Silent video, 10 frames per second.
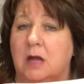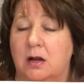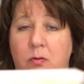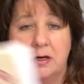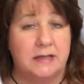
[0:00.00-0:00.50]
I
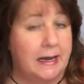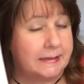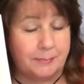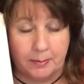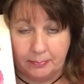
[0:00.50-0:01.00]
don't want to
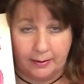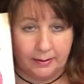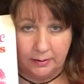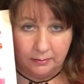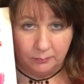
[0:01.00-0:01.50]
tax my
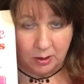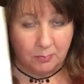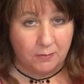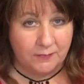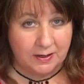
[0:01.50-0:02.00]
brain when
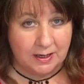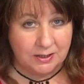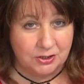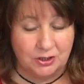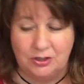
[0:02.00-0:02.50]
I'm on
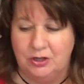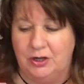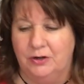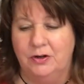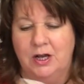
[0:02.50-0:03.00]
vacation, you
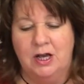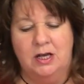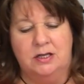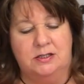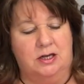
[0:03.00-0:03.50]
know.
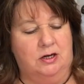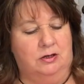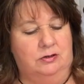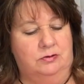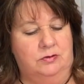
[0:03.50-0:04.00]

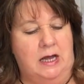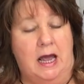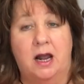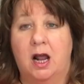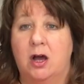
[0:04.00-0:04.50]
So,
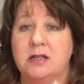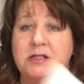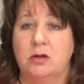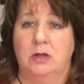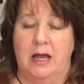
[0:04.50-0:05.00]
and I
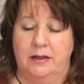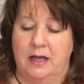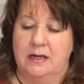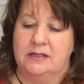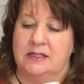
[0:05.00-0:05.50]
also like
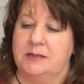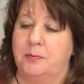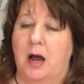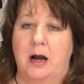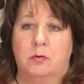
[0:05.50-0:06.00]
that it's a
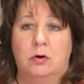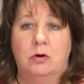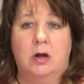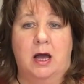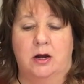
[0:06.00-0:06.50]

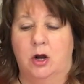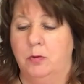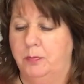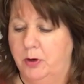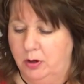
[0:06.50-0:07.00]
spiral kind of
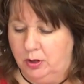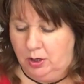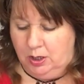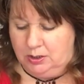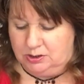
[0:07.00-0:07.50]
notebook,
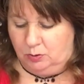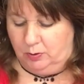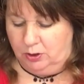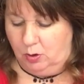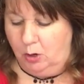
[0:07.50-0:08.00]
so
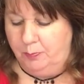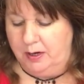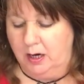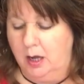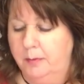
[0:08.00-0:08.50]
when you open
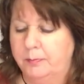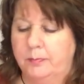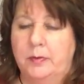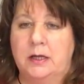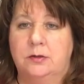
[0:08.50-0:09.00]
it
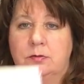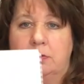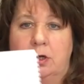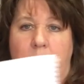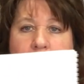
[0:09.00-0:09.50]
up and,
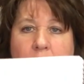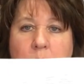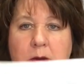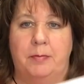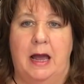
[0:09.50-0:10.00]
you know,
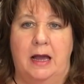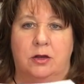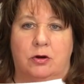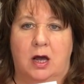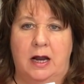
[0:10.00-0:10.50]
fold it
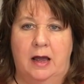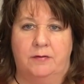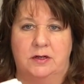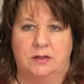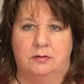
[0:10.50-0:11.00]
back, you're not
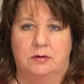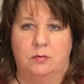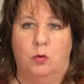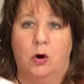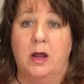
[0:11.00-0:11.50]
having to
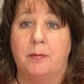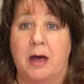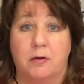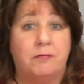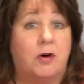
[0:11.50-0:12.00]
worry
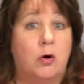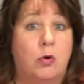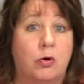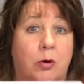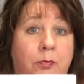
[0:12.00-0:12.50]
about a
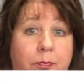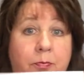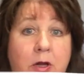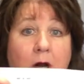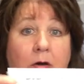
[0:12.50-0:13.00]
fold or,
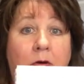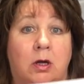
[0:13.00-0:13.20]
you know,